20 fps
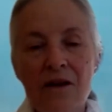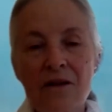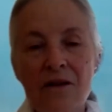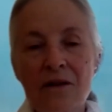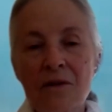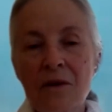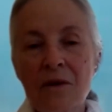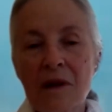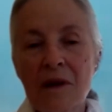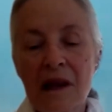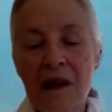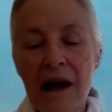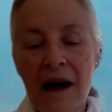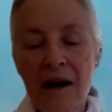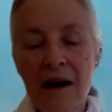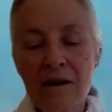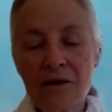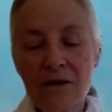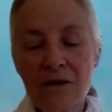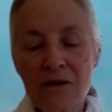You
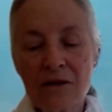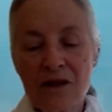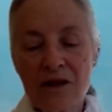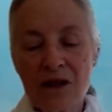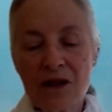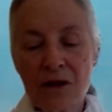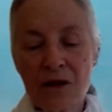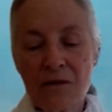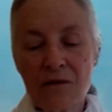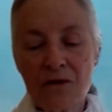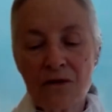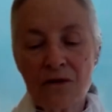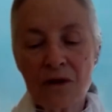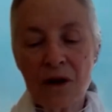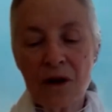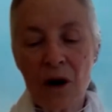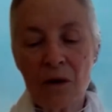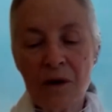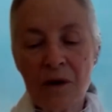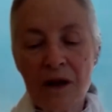allow yourself to
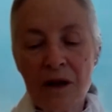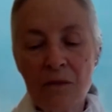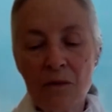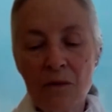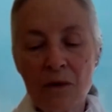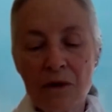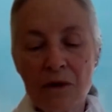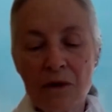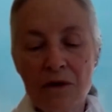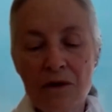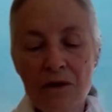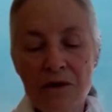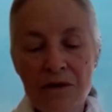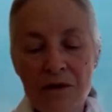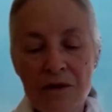go inward